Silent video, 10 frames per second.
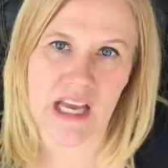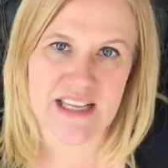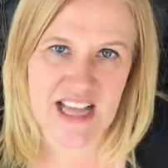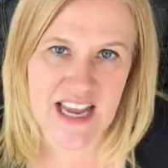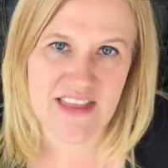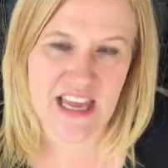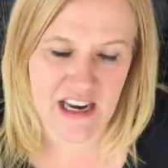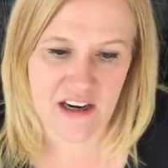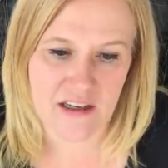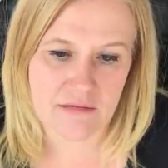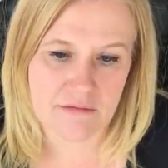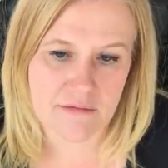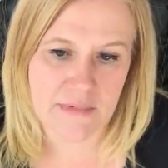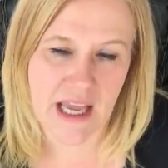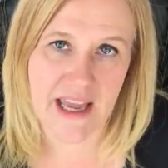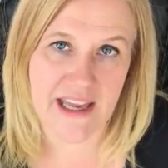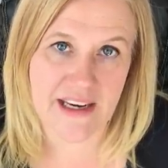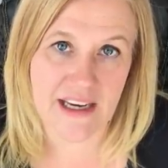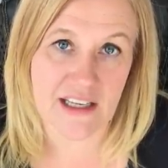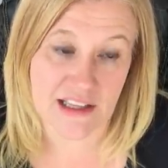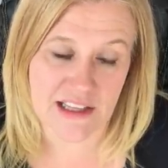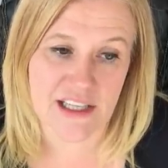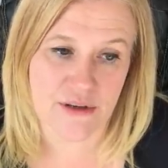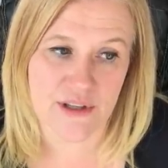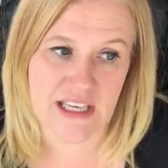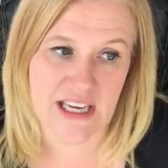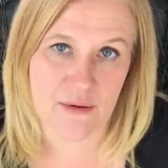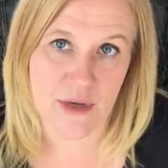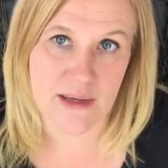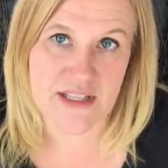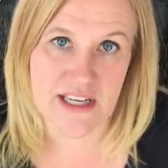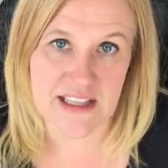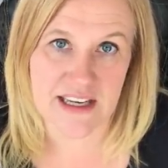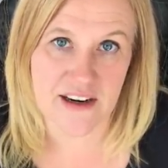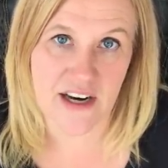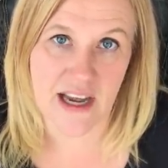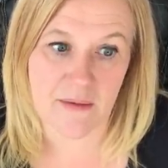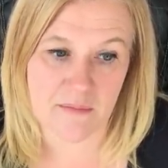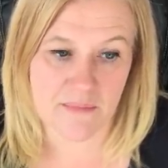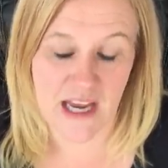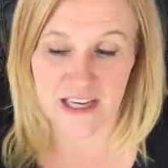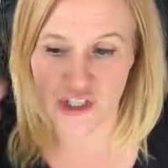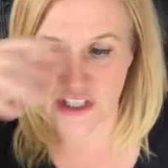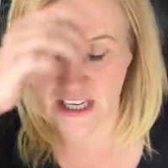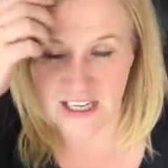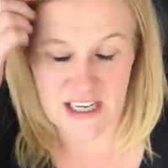I sat there and literally, while I'm sitting there, I'm actually